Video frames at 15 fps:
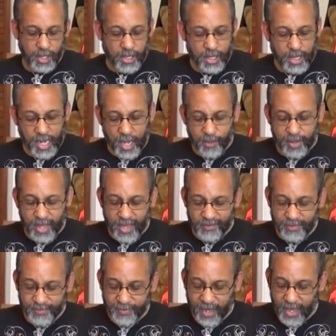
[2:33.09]
And now I have
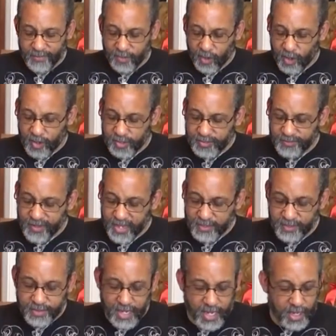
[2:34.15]
the five cards
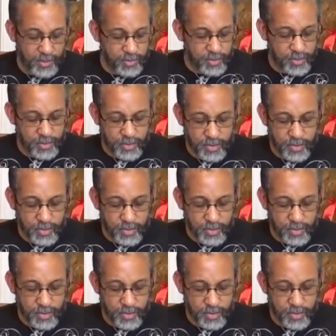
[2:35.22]
face down.